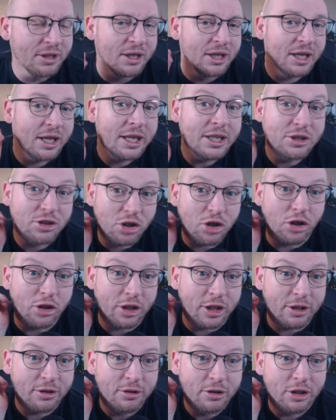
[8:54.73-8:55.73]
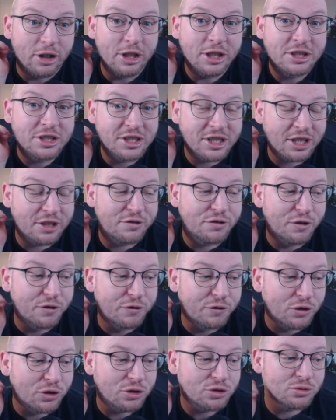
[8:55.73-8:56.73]
he's got it. And he's
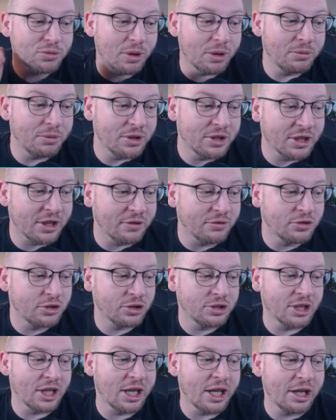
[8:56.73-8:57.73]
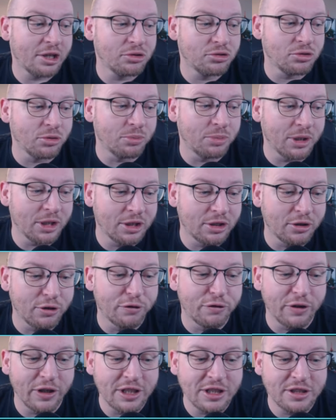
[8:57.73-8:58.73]
6'4" as well, which gives us that extra bit
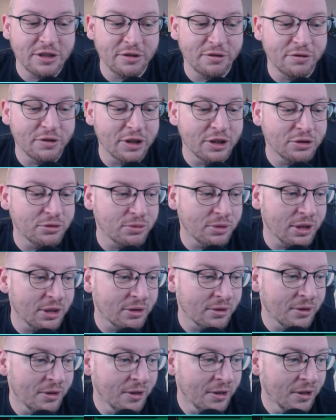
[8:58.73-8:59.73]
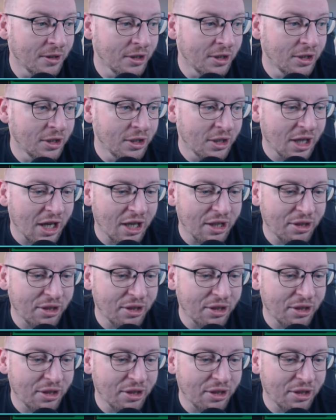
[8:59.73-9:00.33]
defensively as well. I